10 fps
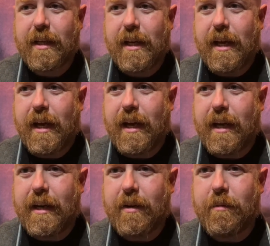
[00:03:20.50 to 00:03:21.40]

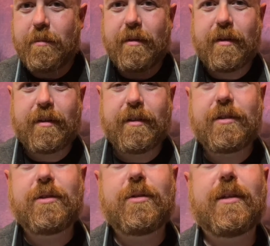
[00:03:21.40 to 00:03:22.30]
And I remember the
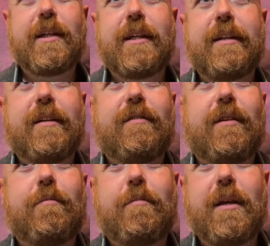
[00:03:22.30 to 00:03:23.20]
story of it
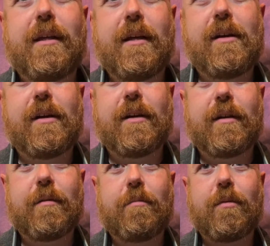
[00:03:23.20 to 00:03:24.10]
being that
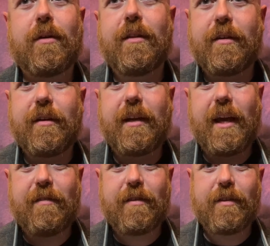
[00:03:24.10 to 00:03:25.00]
her brother
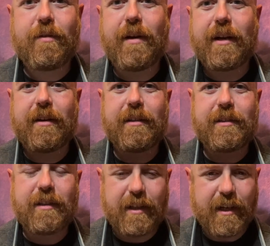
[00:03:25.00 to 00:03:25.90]
gave her the record as a
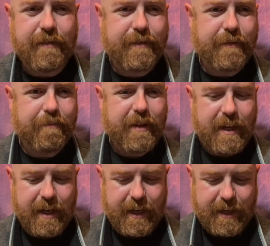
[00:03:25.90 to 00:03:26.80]
gift,
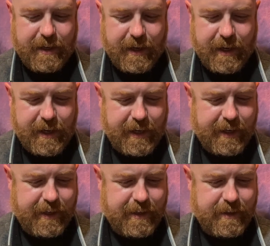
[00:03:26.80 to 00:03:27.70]
and I